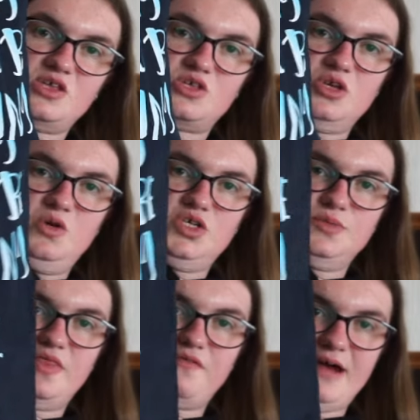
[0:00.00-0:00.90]
soon to
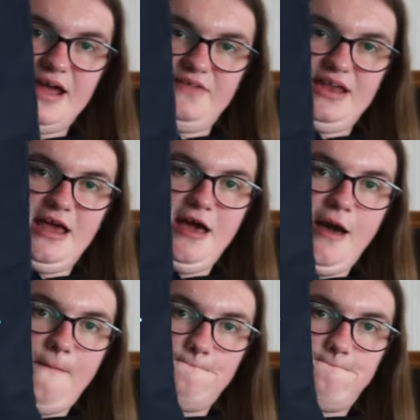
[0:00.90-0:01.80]
be thriving.
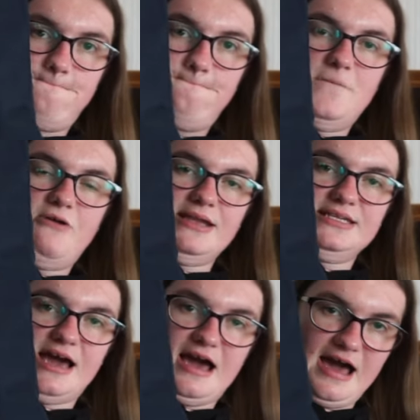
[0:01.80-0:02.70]

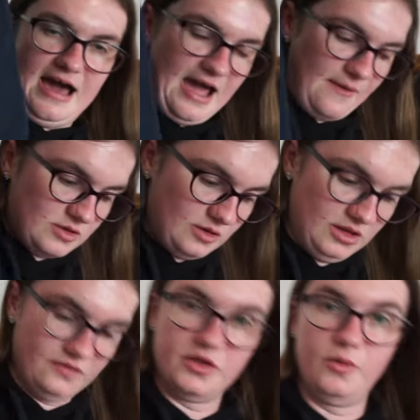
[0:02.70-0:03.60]
Miranda Hart, I absolutely
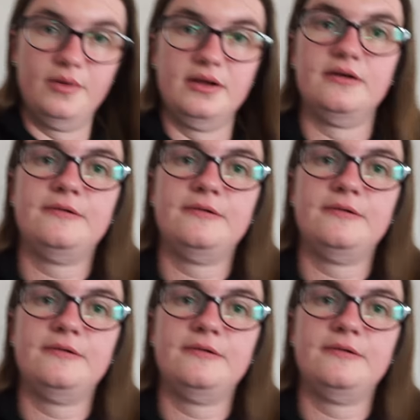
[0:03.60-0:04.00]
love the woman.